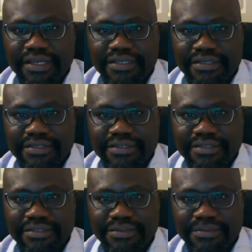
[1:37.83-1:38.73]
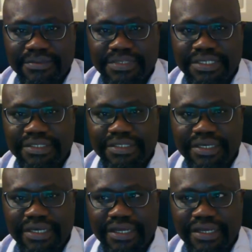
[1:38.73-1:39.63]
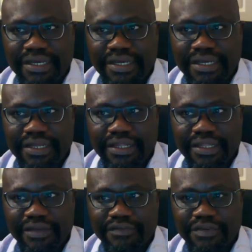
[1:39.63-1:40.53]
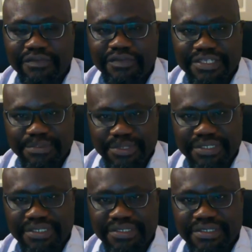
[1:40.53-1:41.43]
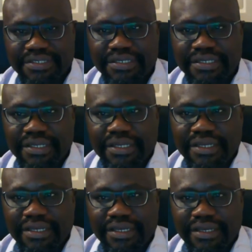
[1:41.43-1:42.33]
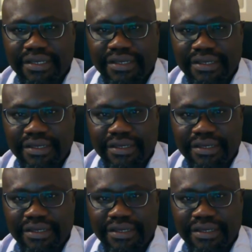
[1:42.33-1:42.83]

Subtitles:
and with that level of experience, uh,